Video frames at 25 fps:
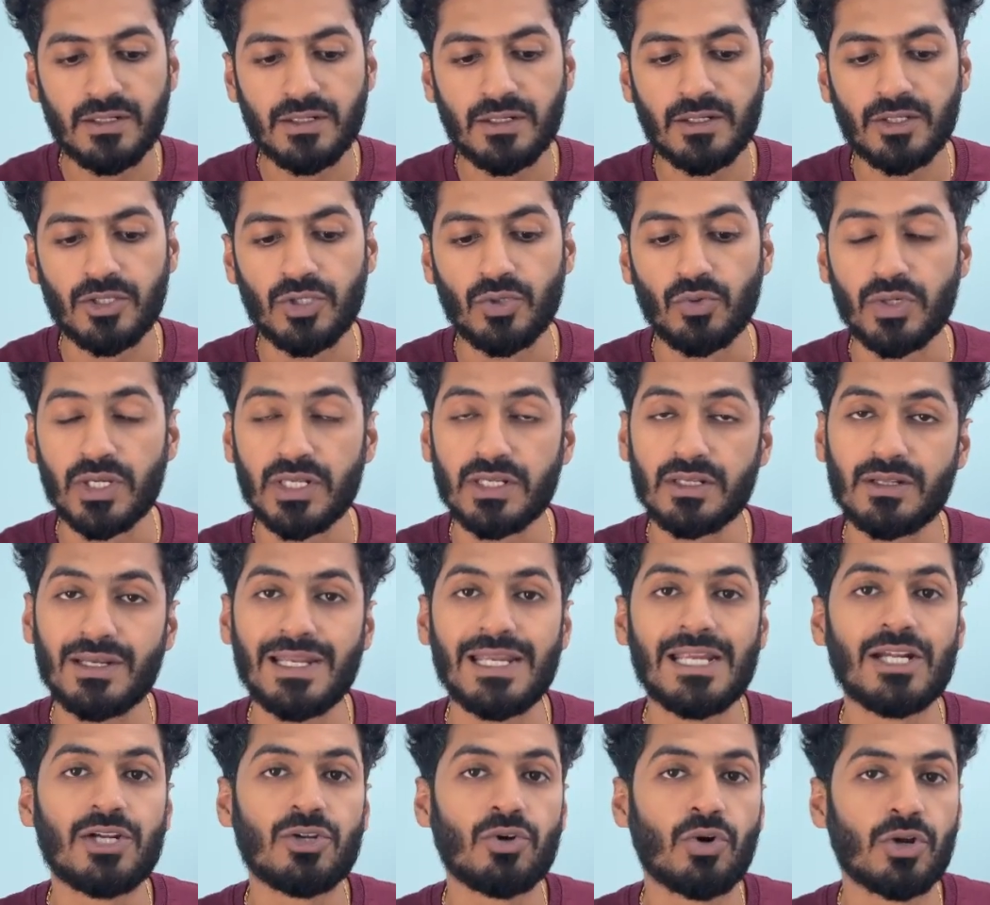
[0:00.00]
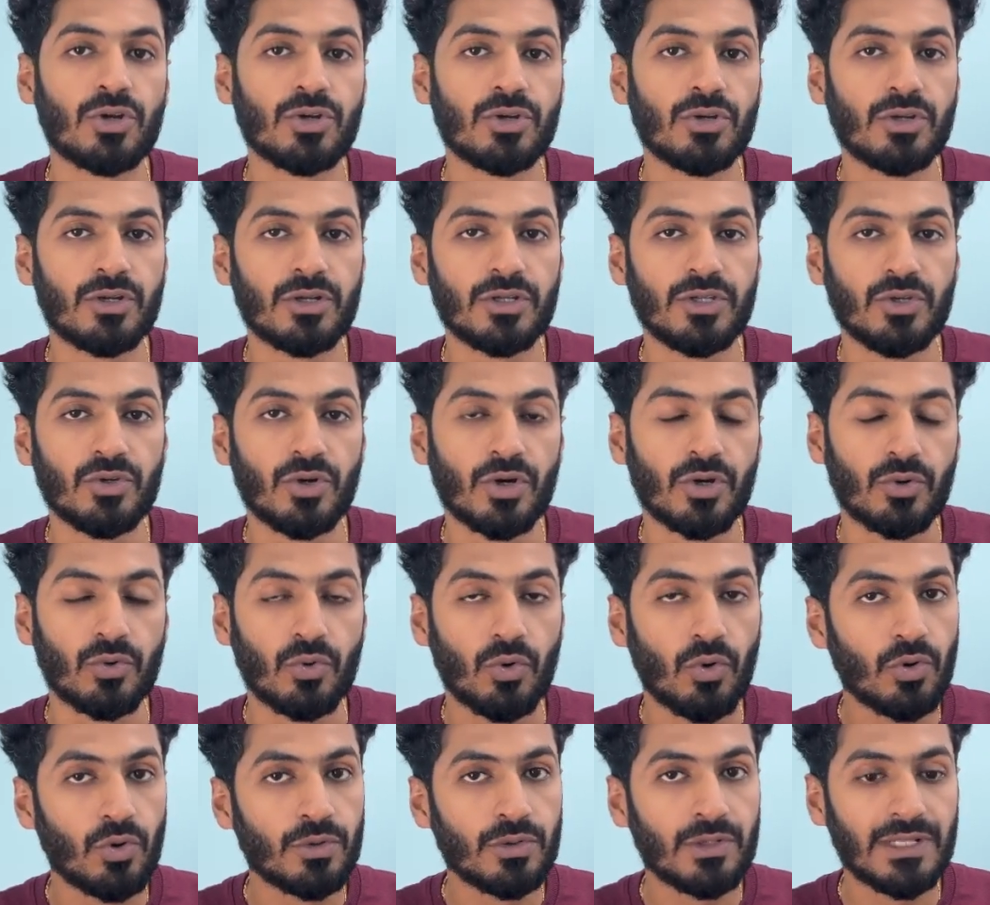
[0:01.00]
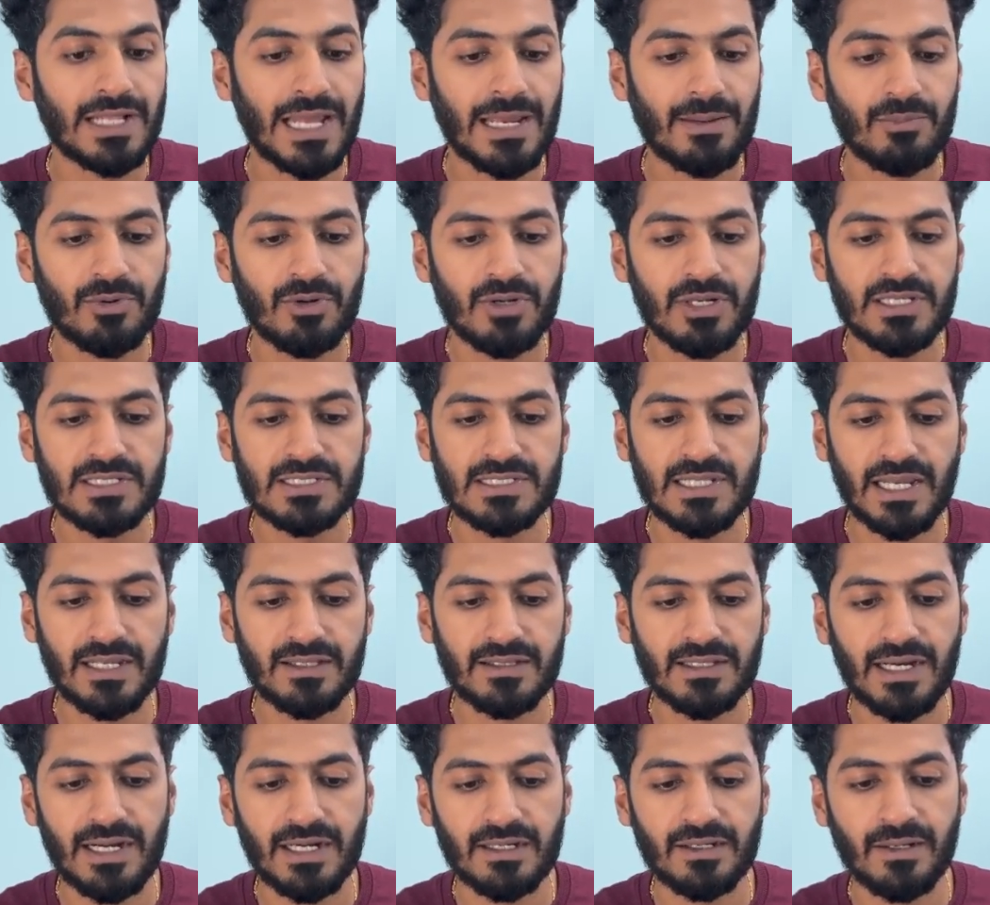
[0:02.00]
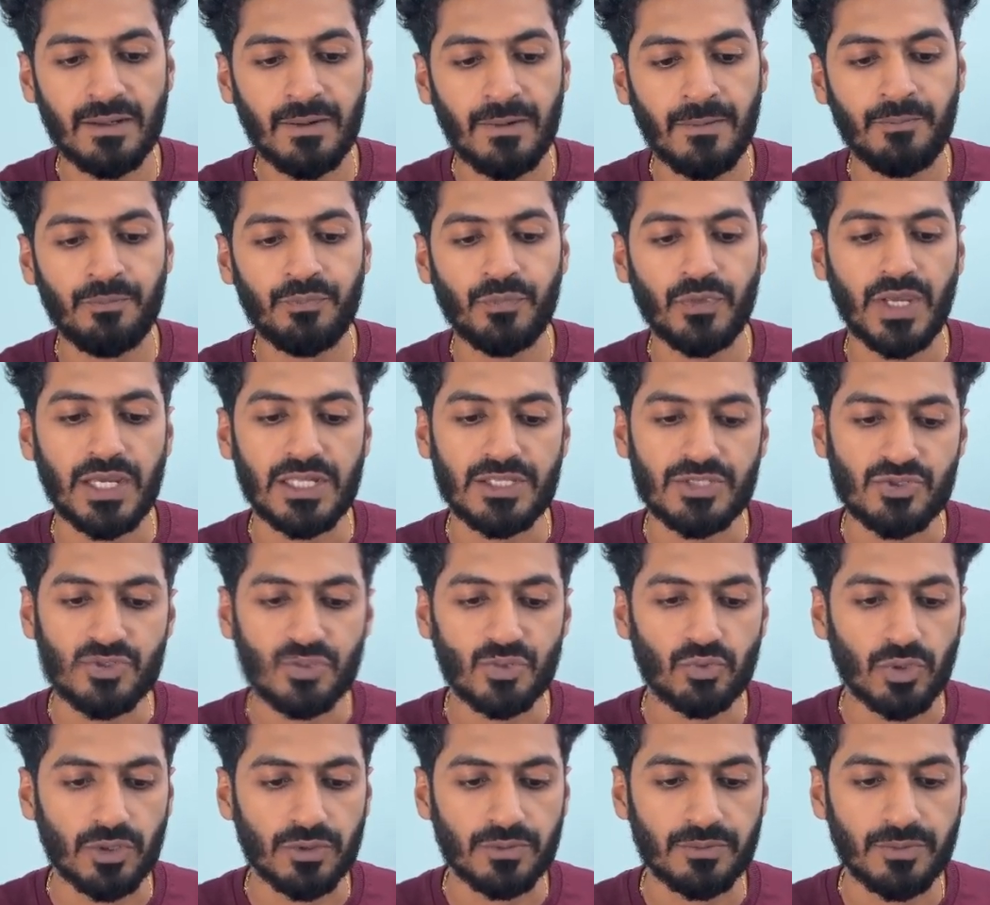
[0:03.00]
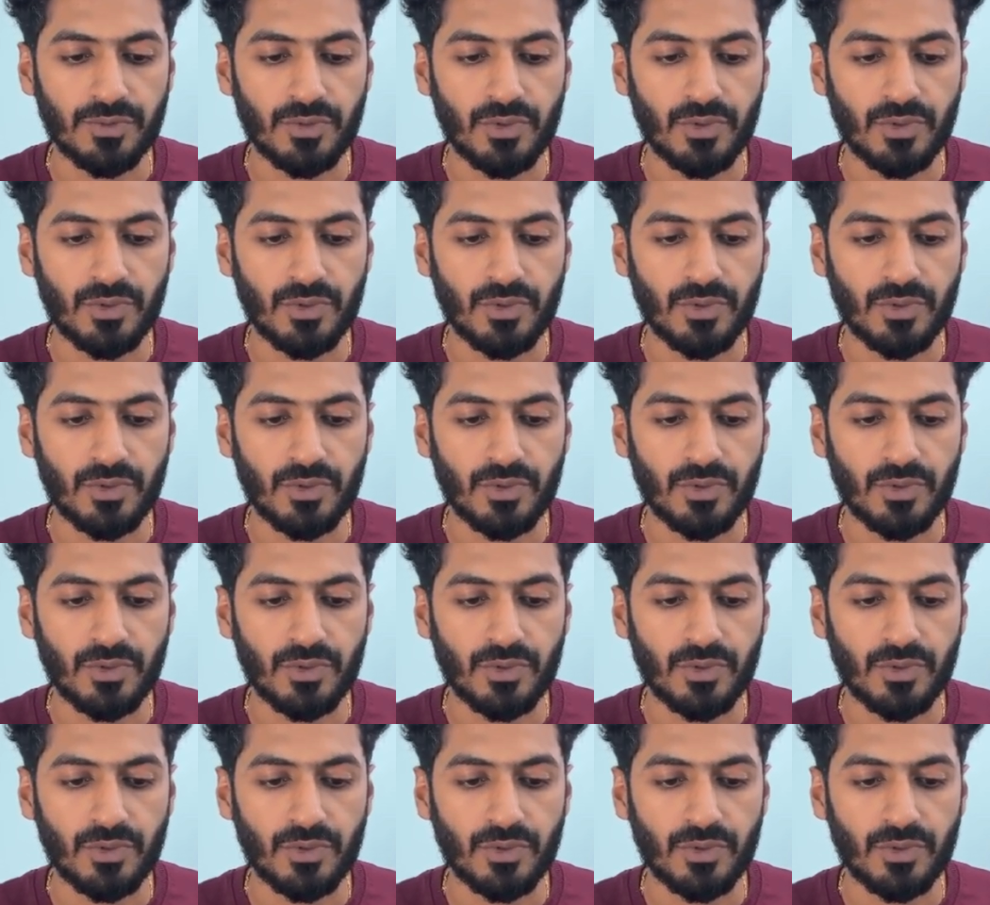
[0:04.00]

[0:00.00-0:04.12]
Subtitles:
you can create on your own libraries like that, and so on.